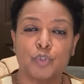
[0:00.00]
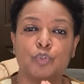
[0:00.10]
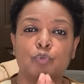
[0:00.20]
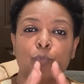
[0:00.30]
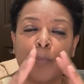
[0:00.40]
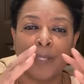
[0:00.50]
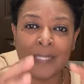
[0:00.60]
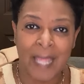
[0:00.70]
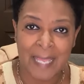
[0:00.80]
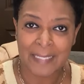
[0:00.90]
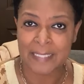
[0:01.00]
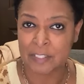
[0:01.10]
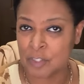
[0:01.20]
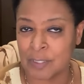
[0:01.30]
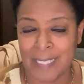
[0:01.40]
to plan
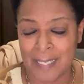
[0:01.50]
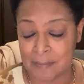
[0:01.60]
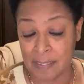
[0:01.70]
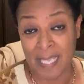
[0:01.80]
each class.